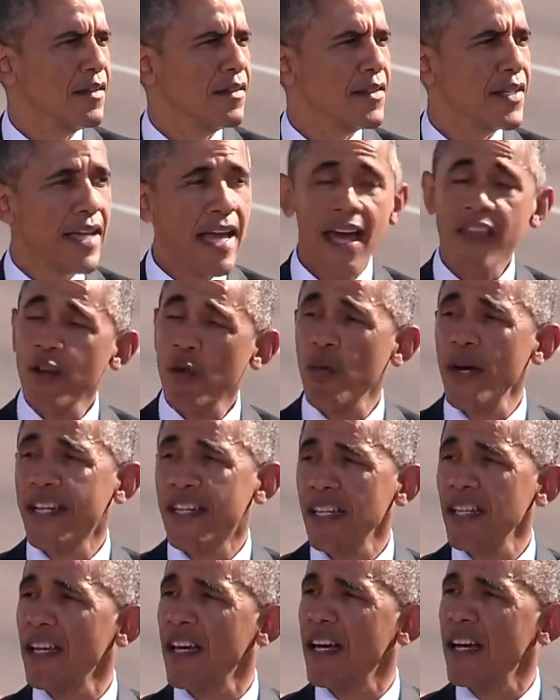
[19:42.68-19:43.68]
Together, we
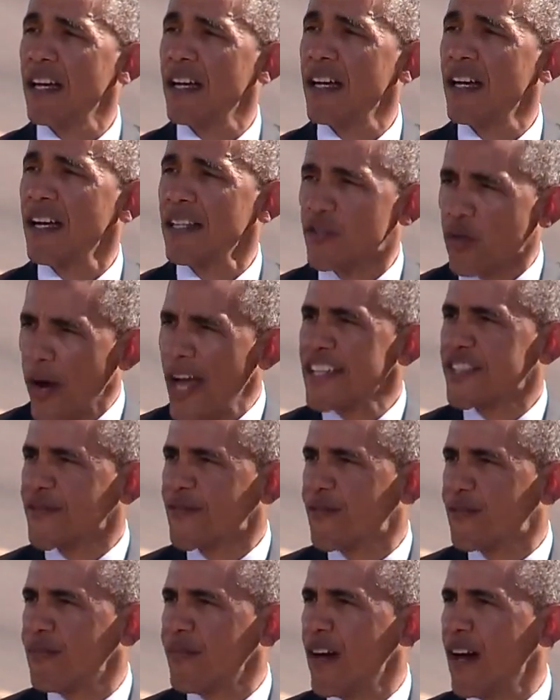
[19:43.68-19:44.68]
can address
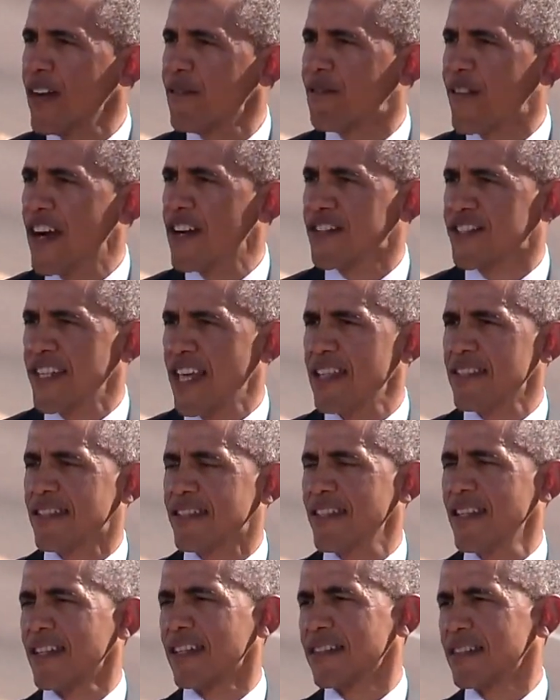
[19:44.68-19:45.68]
unfair
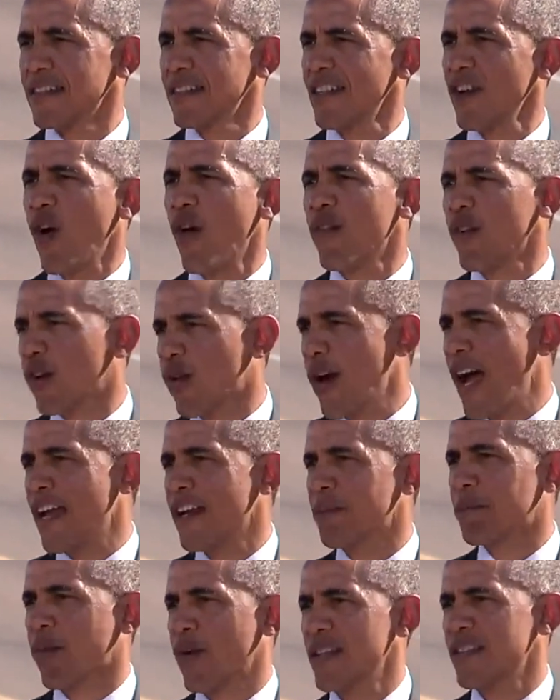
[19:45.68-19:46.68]
sentencing and
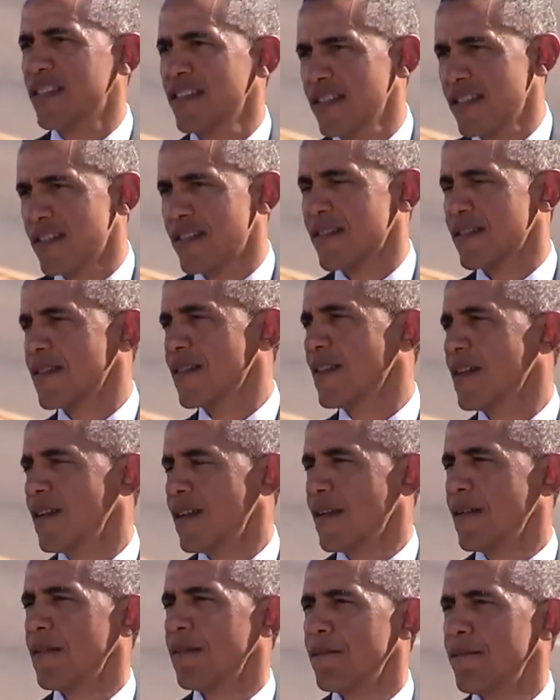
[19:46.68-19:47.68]
overcrowded prisons
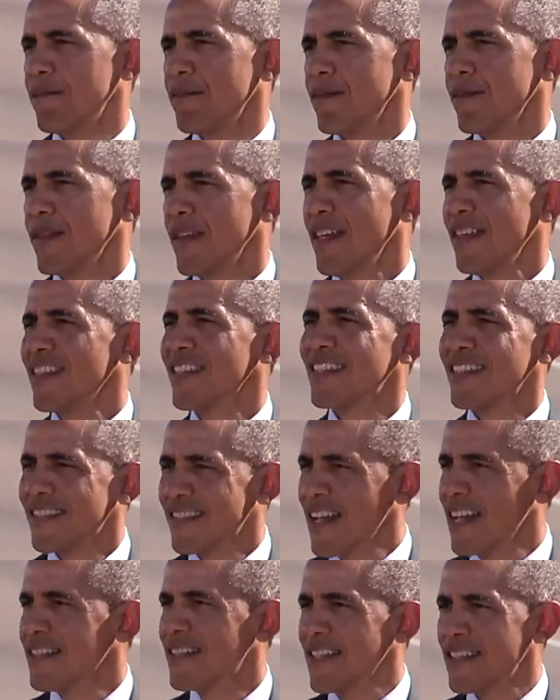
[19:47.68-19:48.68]
and the
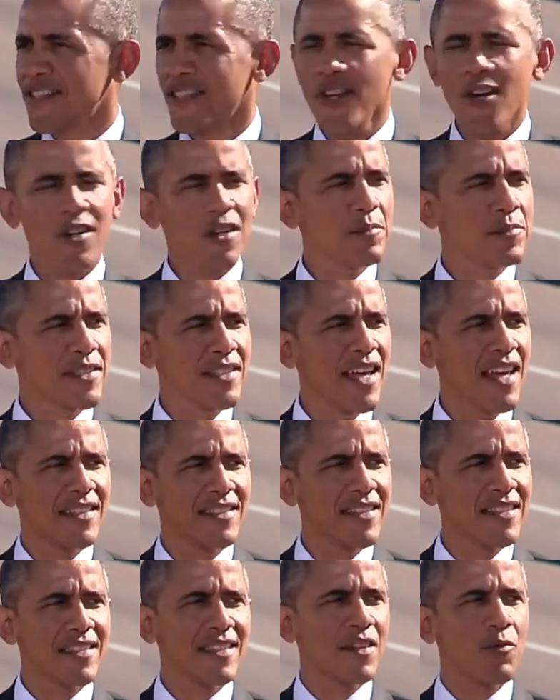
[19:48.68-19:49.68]
stunted
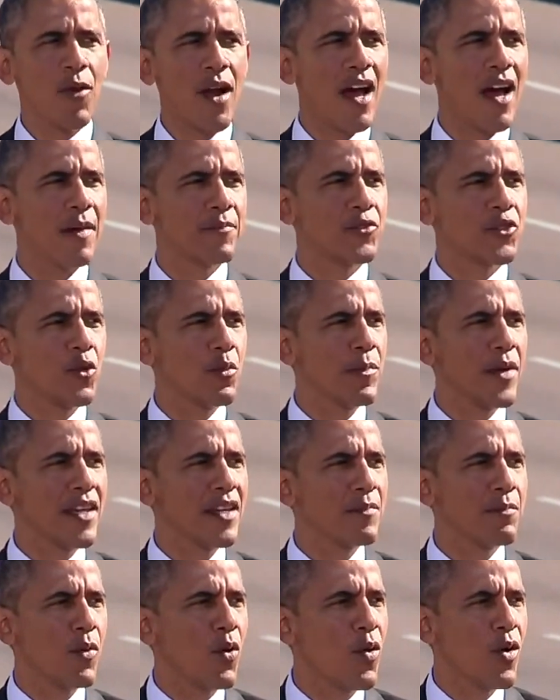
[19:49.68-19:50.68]
circumstances that rob too
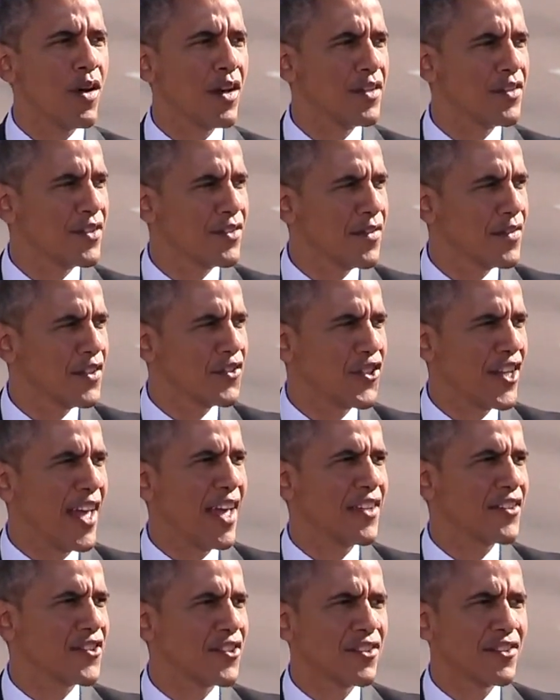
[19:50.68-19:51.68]
many boys of the
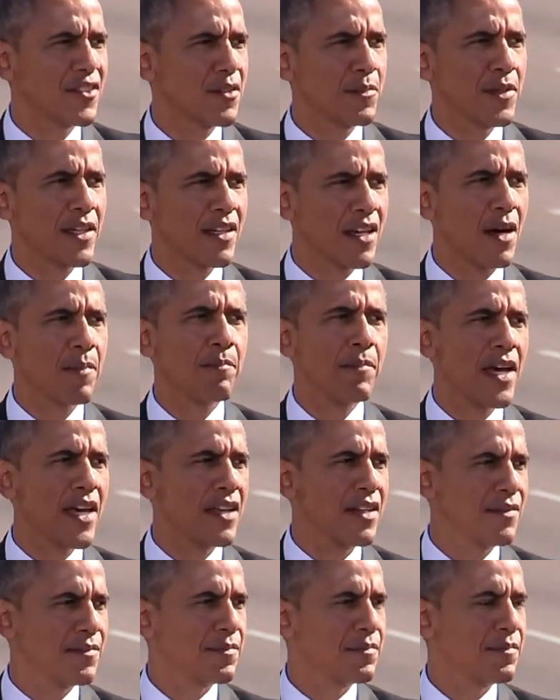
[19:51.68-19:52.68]
chance to become men